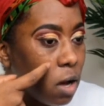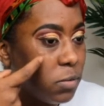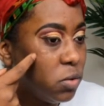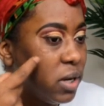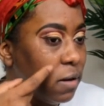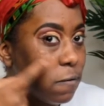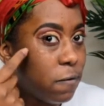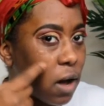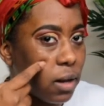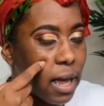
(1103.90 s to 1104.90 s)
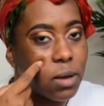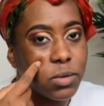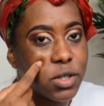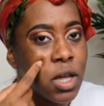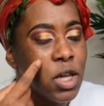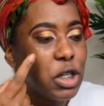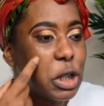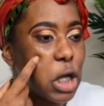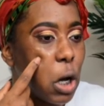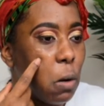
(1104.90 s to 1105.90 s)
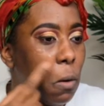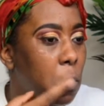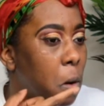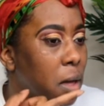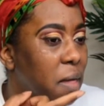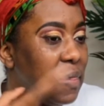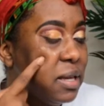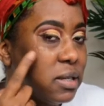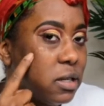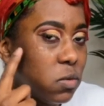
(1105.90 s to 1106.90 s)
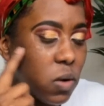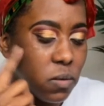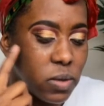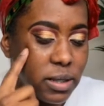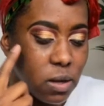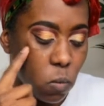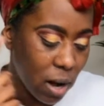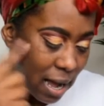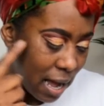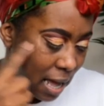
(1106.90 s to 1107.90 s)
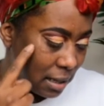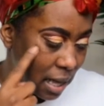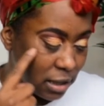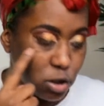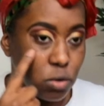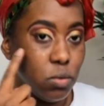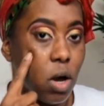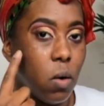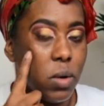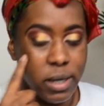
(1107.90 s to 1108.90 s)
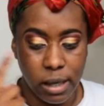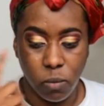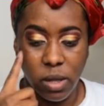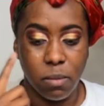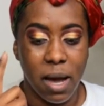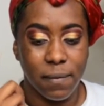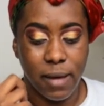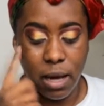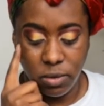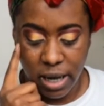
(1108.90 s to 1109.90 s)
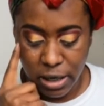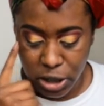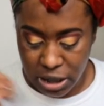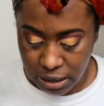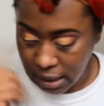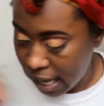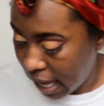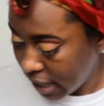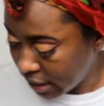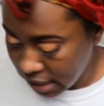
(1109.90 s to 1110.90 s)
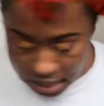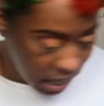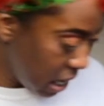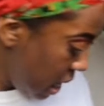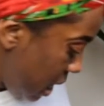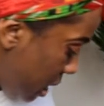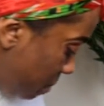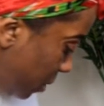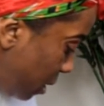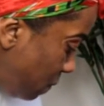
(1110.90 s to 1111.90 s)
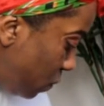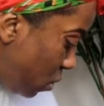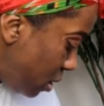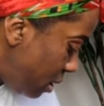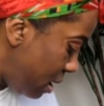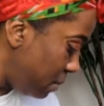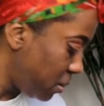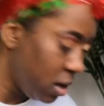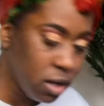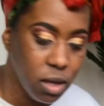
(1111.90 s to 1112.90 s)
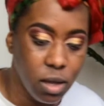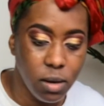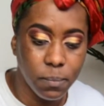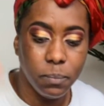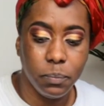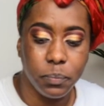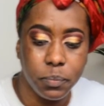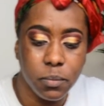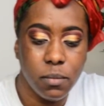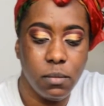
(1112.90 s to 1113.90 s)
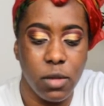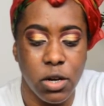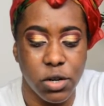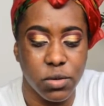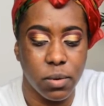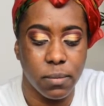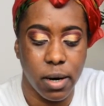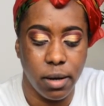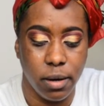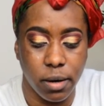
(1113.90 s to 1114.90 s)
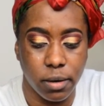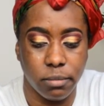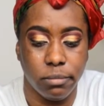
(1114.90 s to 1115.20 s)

you get fallouts. So this is one reason why I like to go in with my foundation last. And I'm looking for a napkin. Here's one right here.